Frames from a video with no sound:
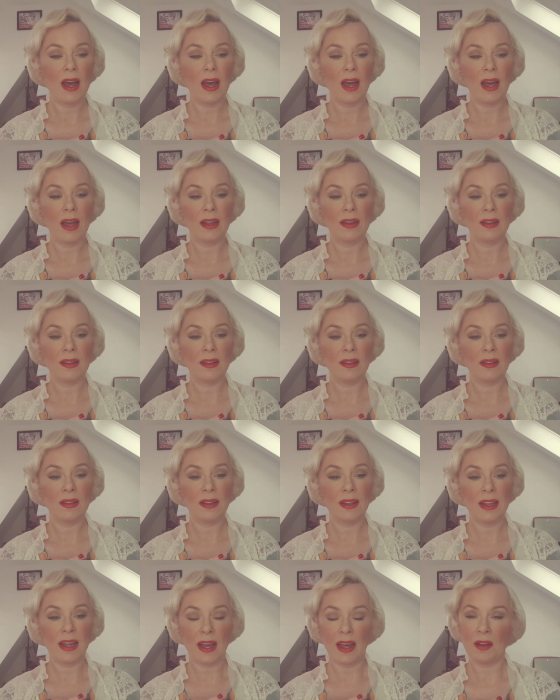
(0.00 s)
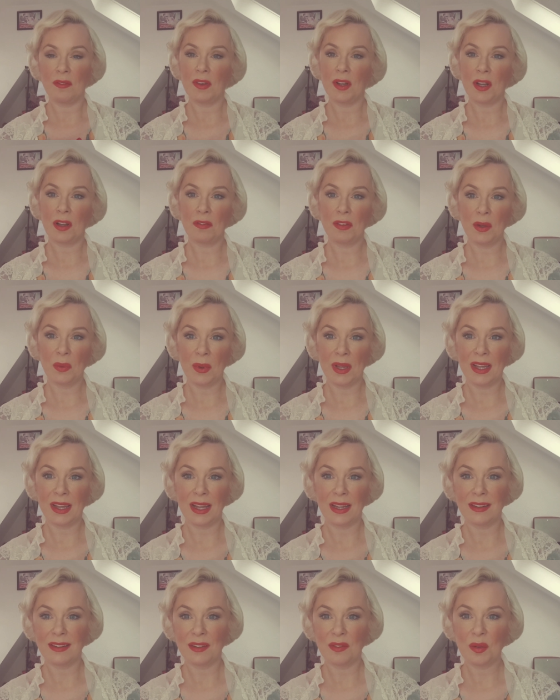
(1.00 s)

And yeah, have a lovely weekend,